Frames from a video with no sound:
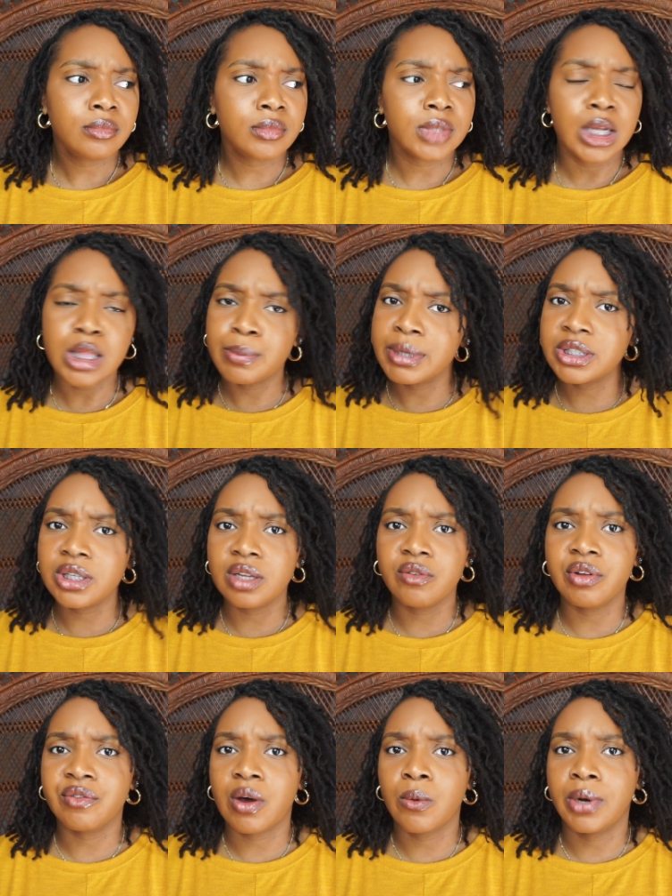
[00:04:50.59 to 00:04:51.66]
Especially
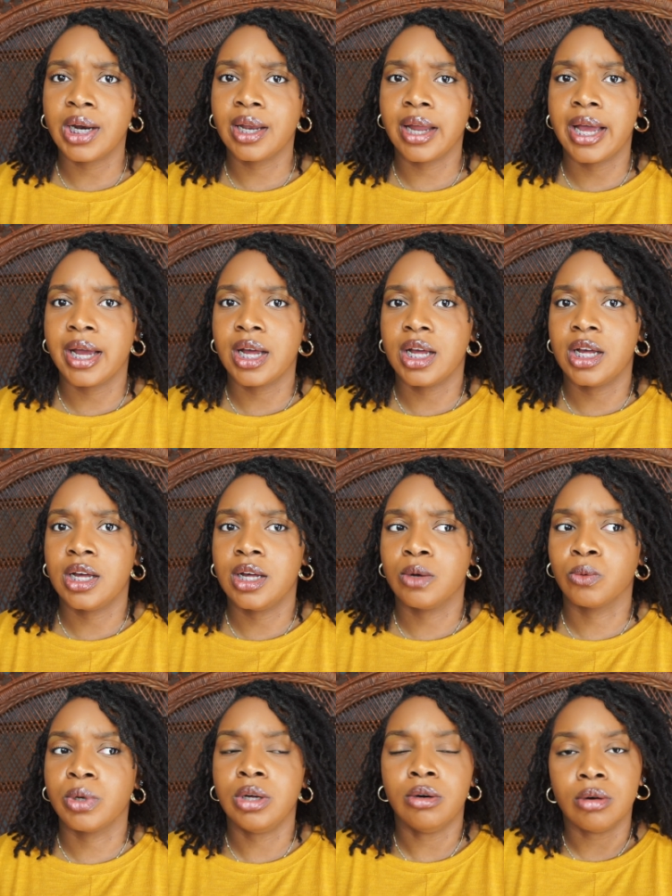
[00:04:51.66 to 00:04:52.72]
if I wanted like a
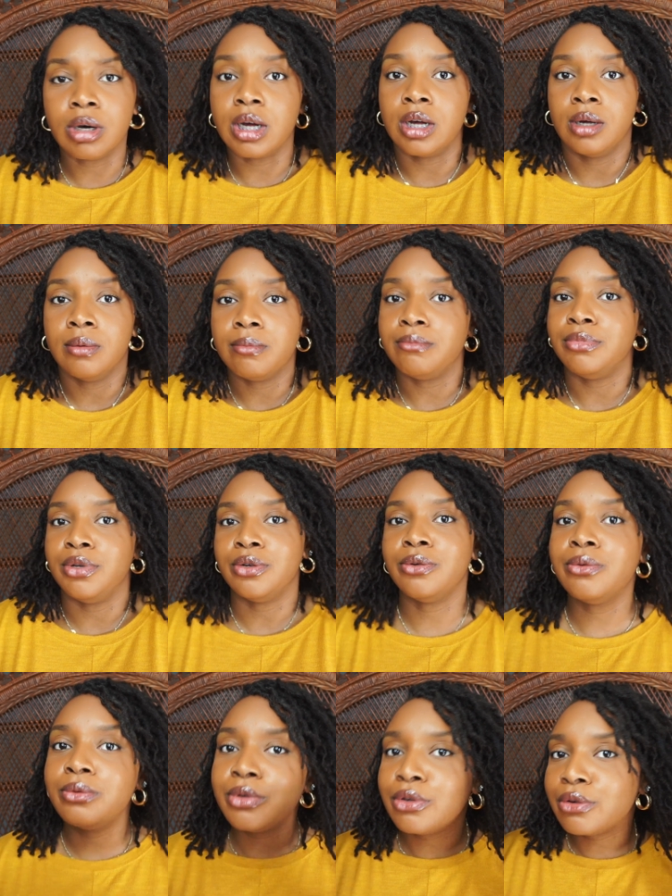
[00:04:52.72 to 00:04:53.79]
regal
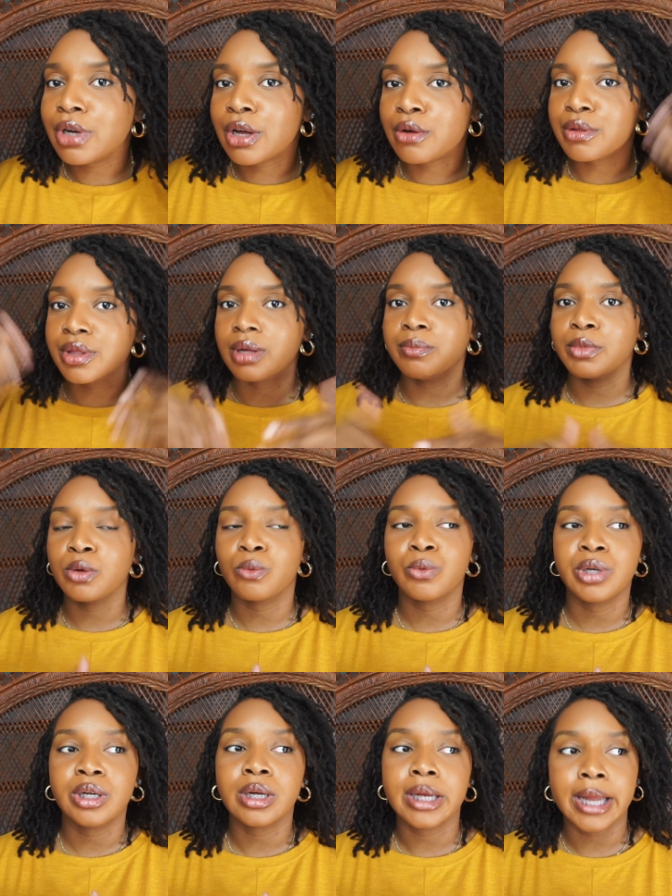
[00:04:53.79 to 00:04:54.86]
updo, you know, something
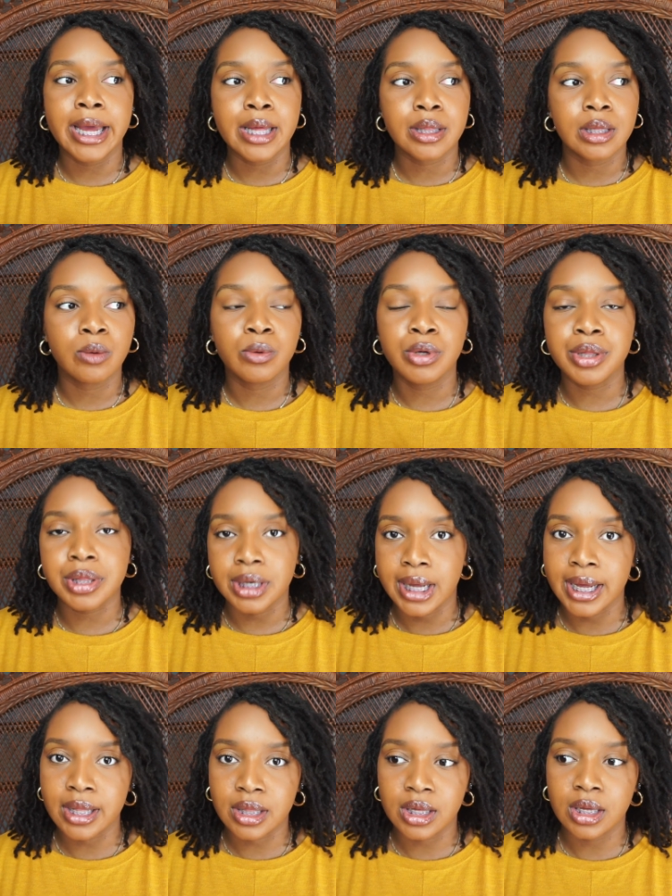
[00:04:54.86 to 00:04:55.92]
real classy, real
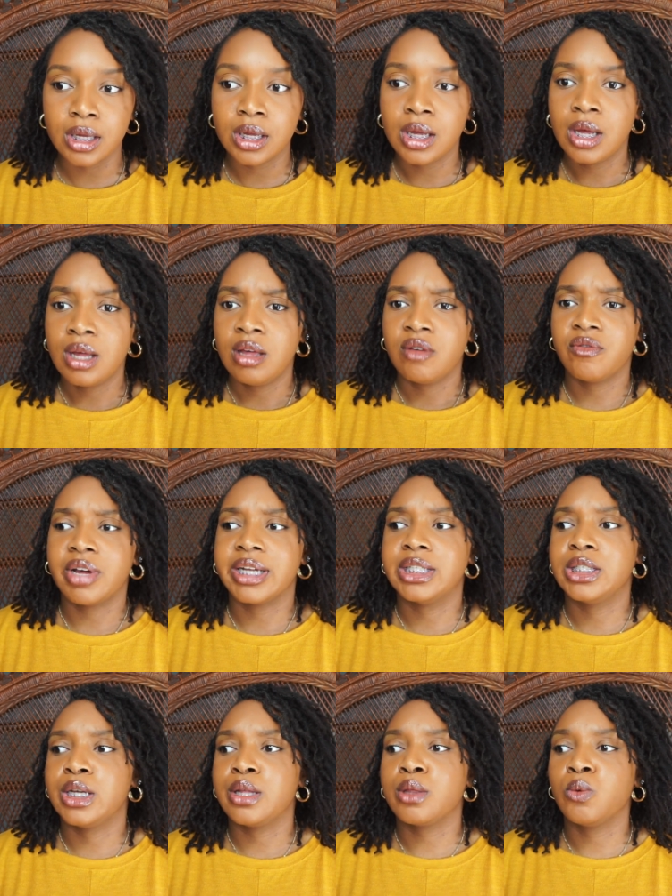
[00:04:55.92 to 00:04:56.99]
snazzy. If I
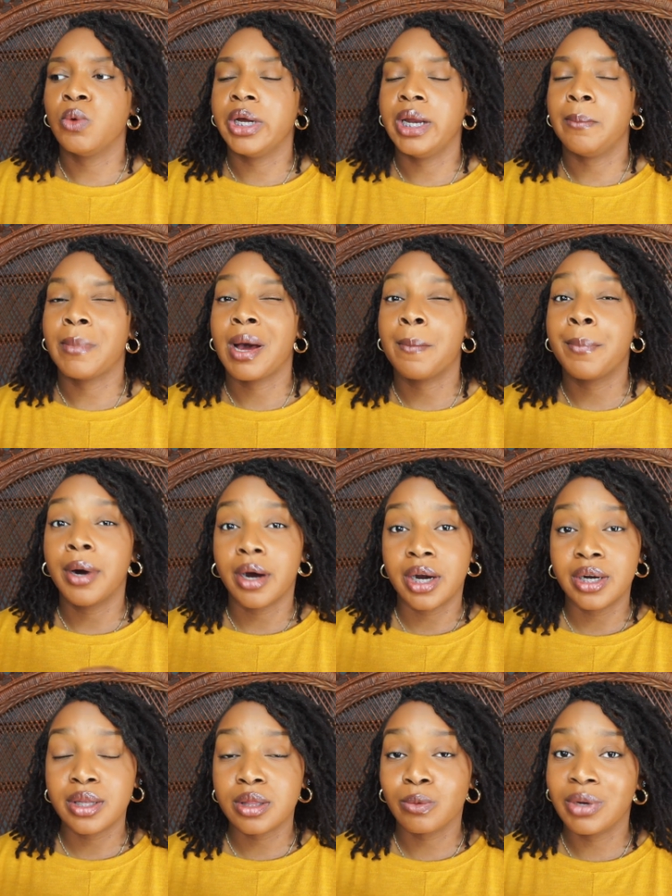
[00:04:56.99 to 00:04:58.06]
just wanted my
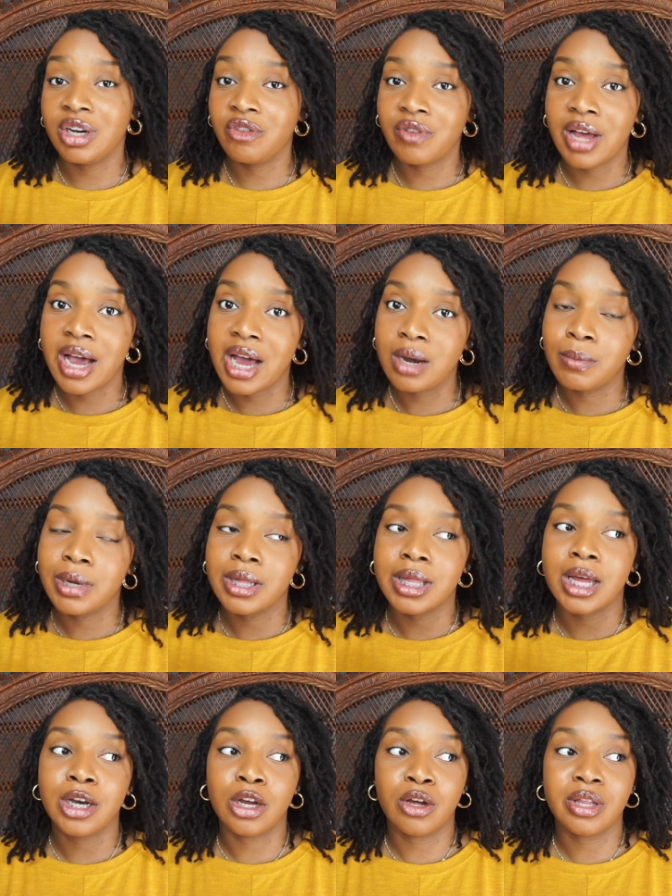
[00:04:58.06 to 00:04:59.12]
parts redefined, because I
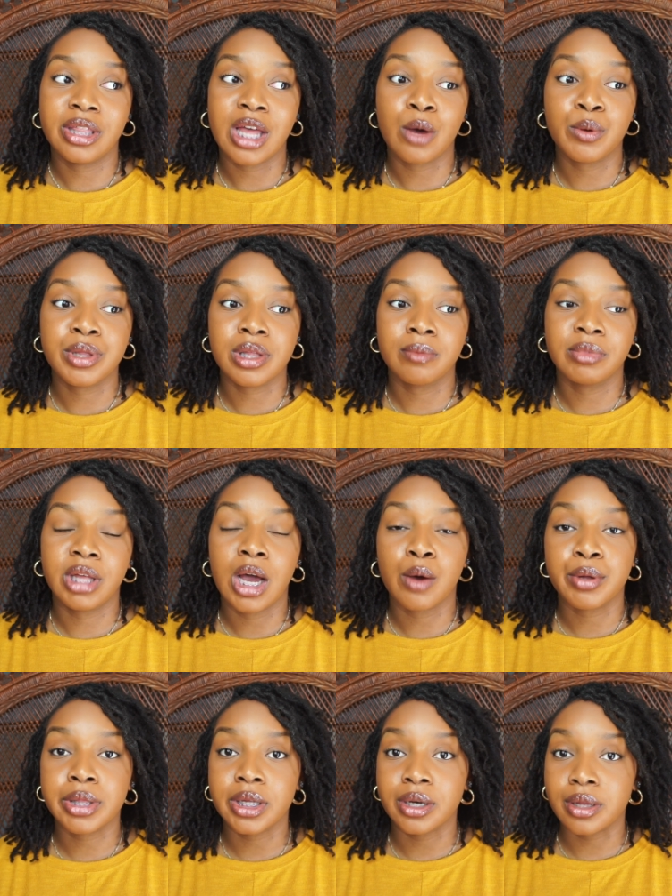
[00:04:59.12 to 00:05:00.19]
know that that was something I
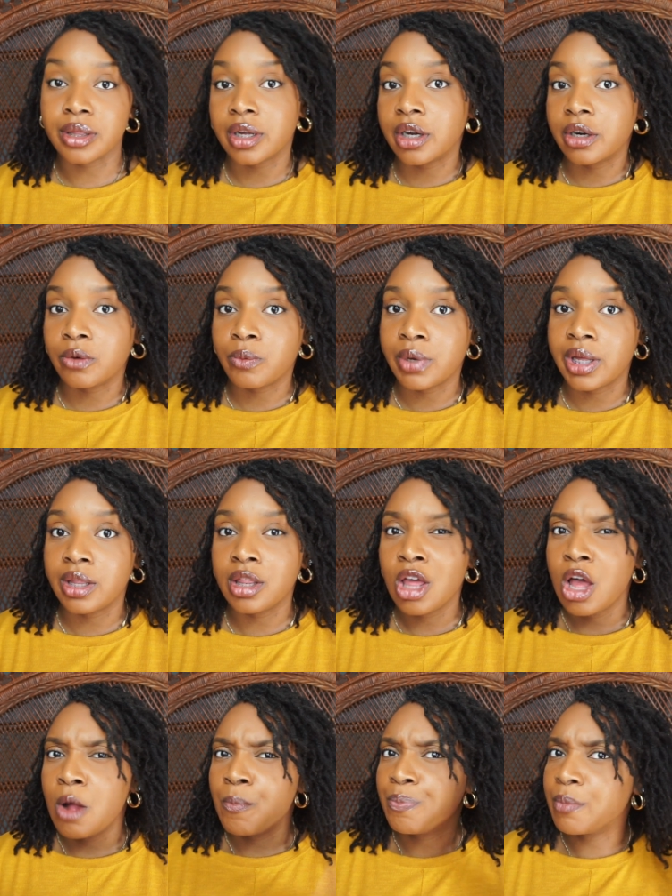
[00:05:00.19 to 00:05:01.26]
was concerned with
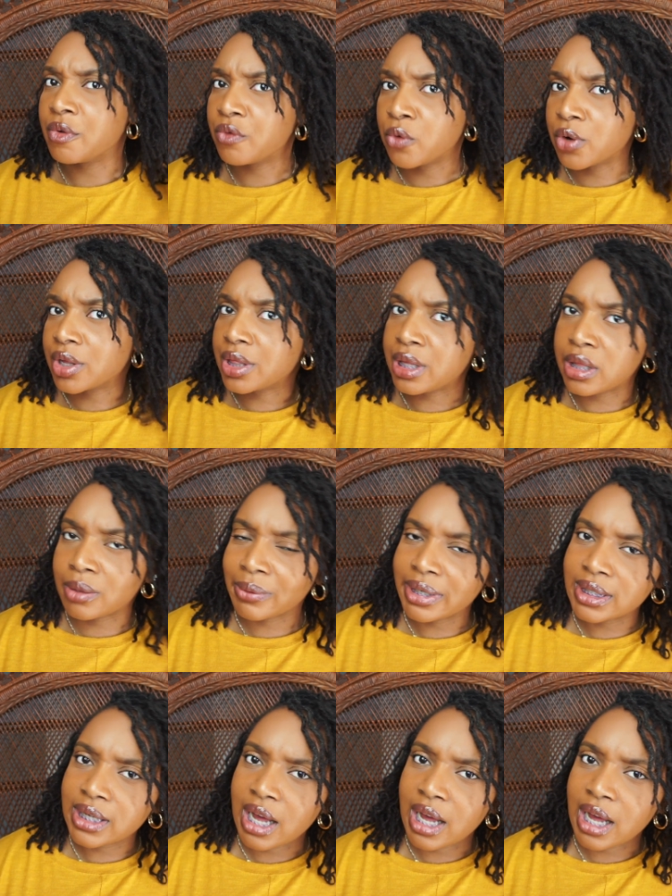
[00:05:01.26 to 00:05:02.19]
before this retie.